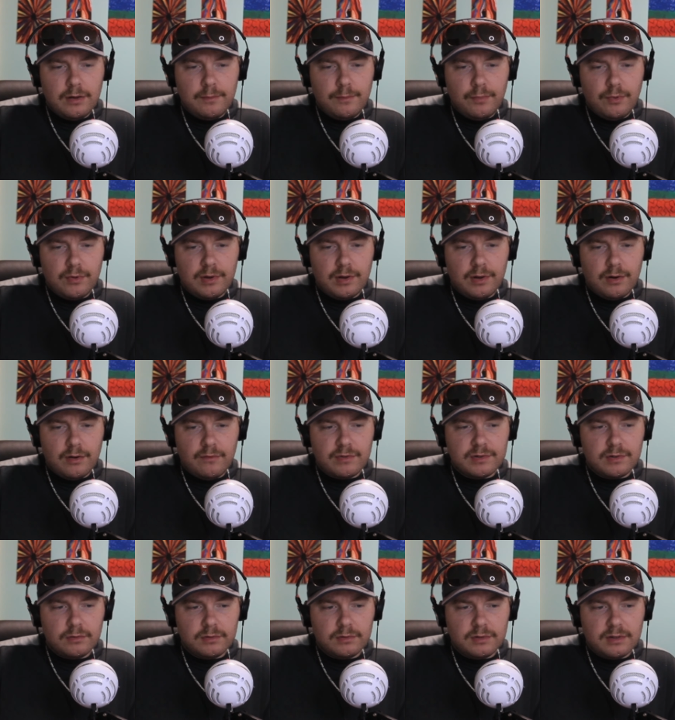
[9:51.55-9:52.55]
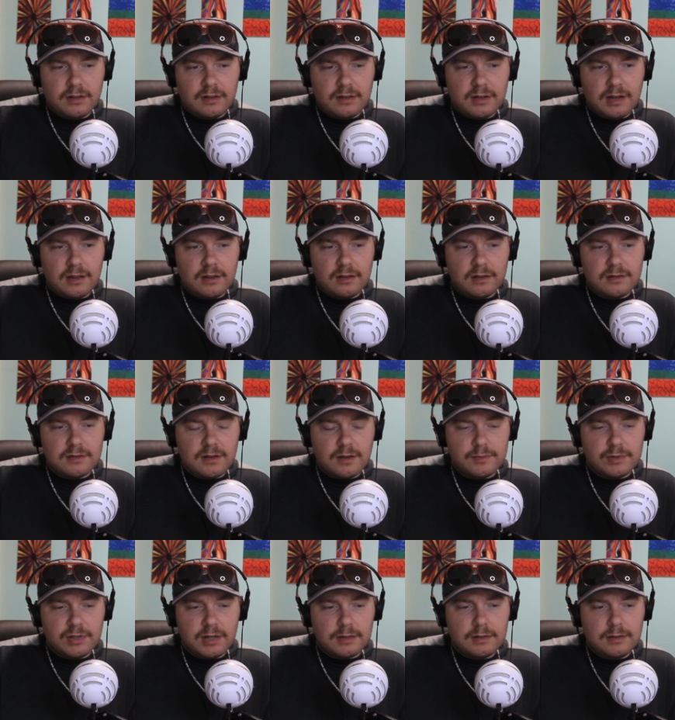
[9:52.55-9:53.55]
per year, resulted in the death of the
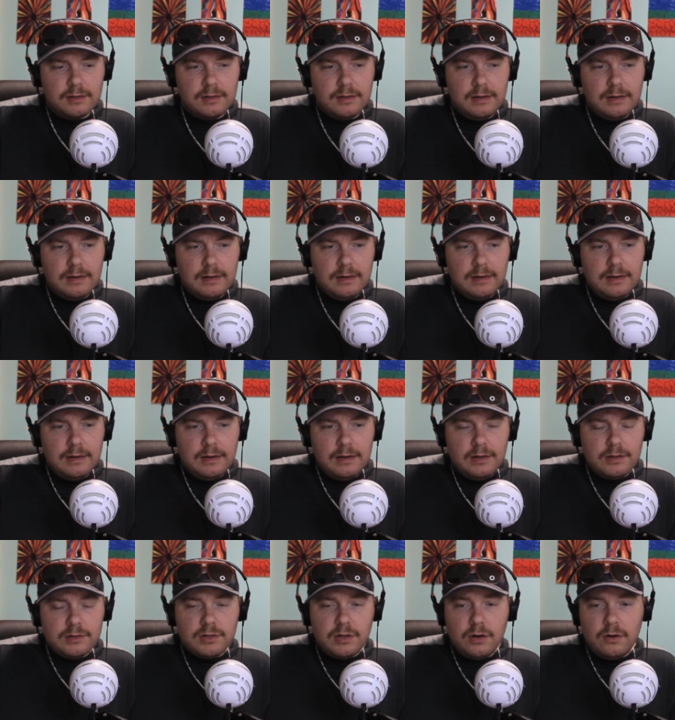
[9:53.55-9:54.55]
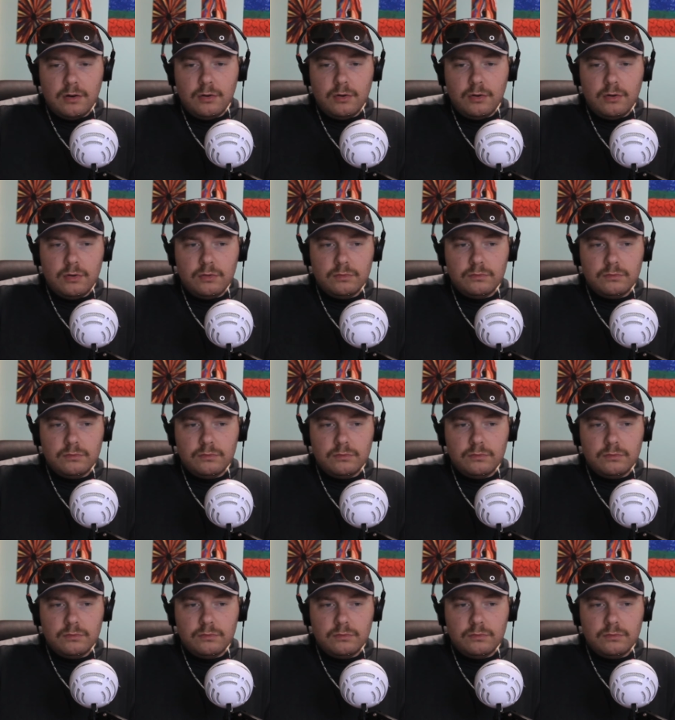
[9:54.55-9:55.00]
subject. So,